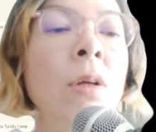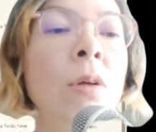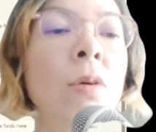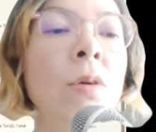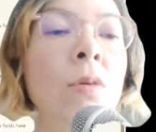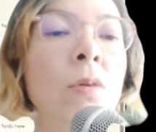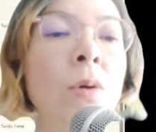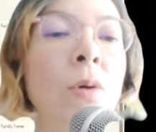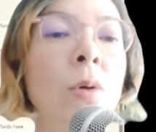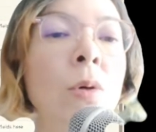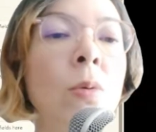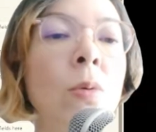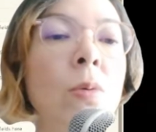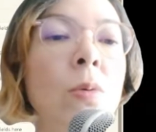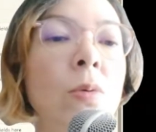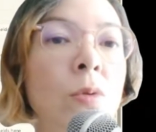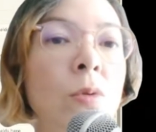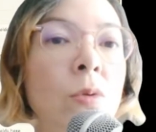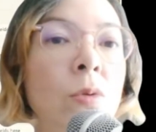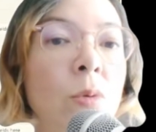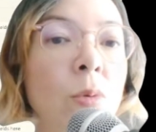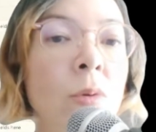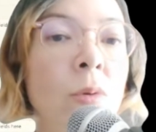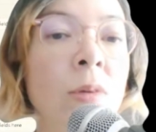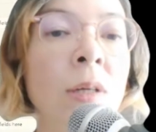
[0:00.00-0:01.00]
So
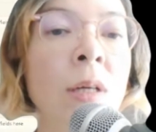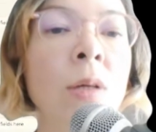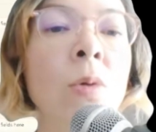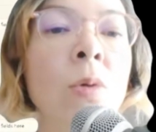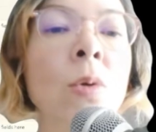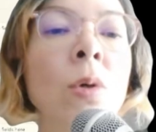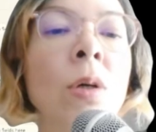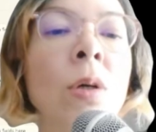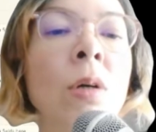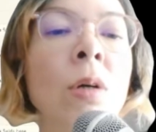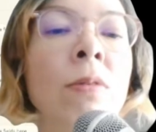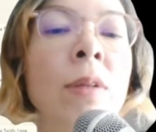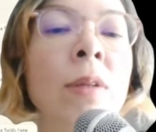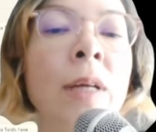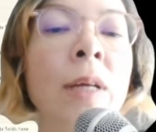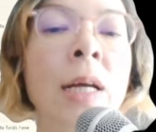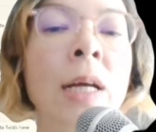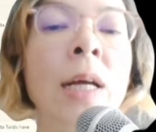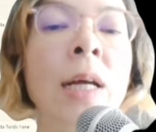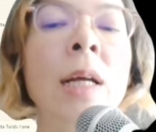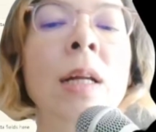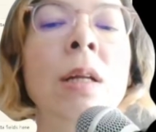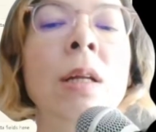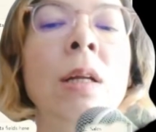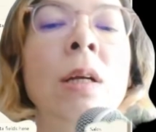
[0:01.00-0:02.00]
do take note of
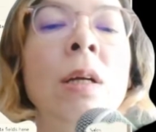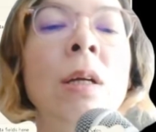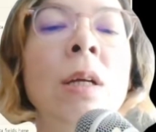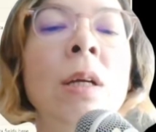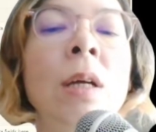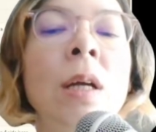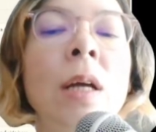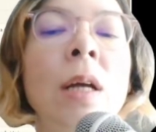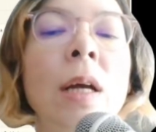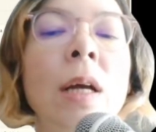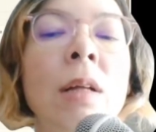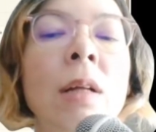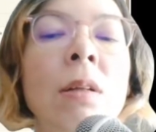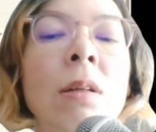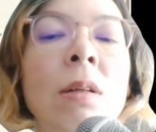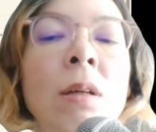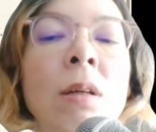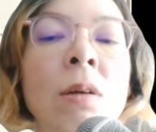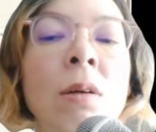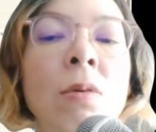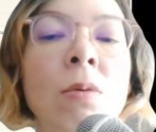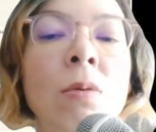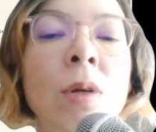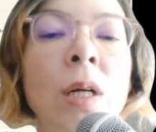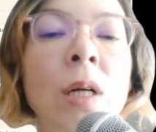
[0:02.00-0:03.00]
that and
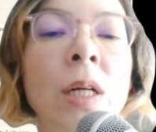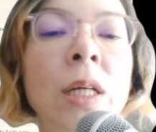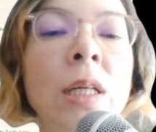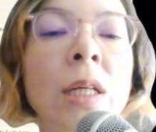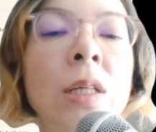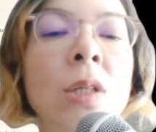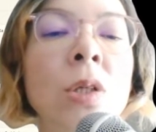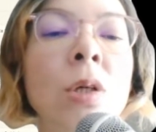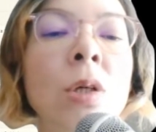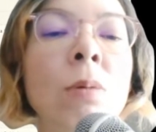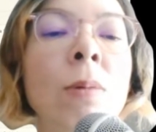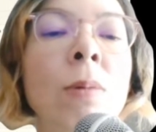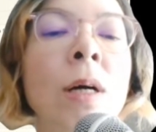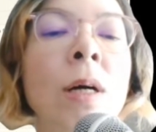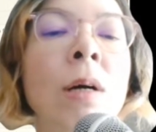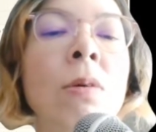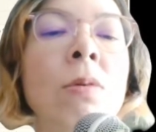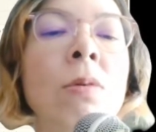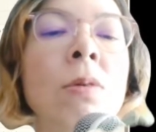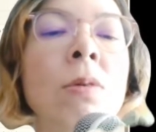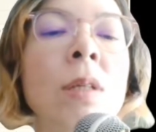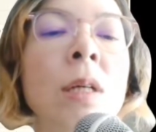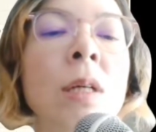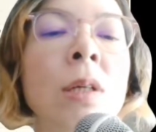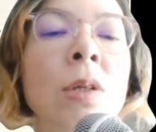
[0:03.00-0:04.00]
release your
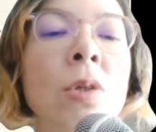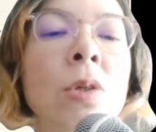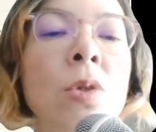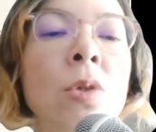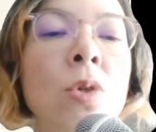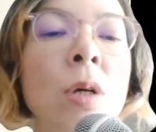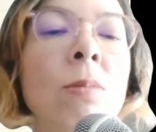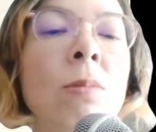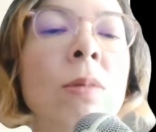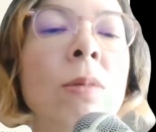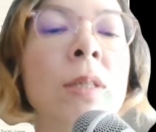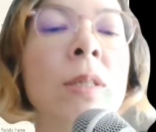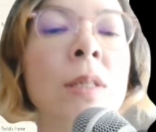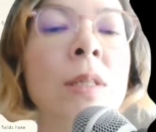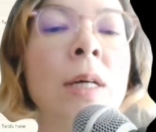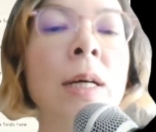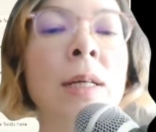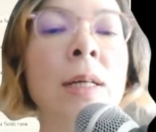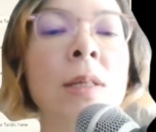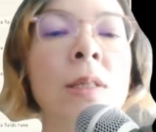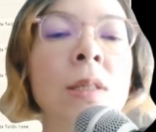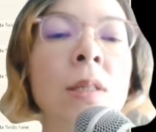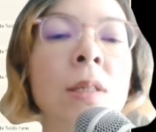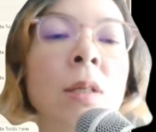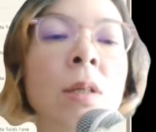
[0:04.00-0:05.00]
mouse and drop the
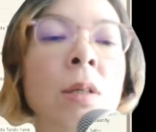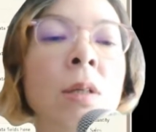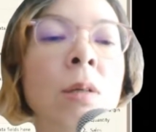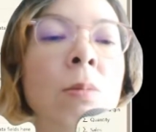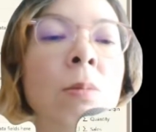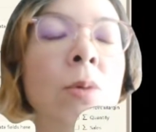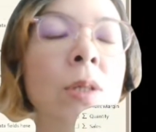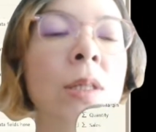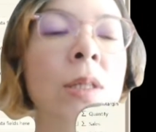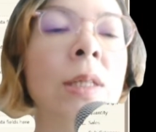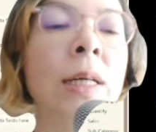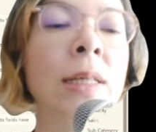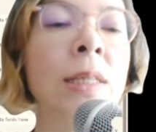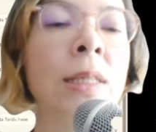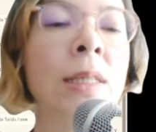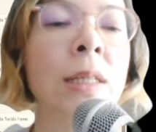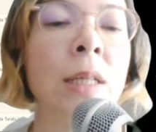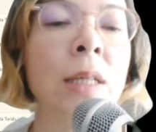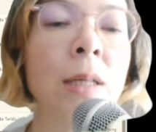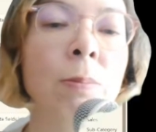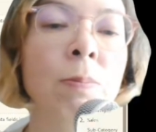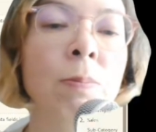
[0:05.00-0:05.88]
size precisely